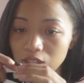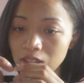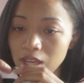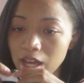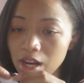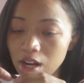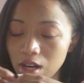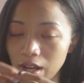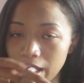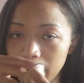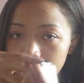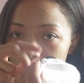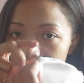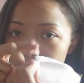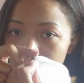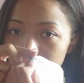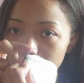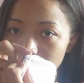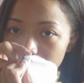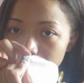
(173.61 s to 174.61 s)
that are like
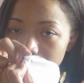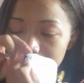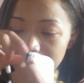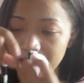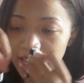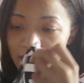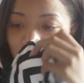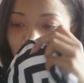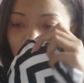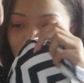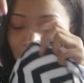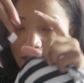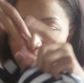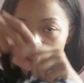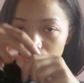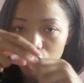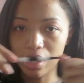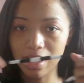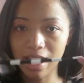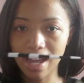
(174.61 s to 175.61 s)
right here
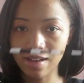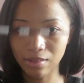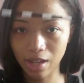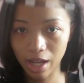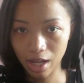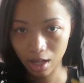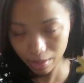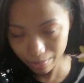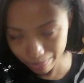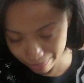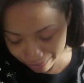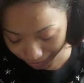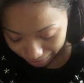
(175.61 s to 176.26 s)
and you can have like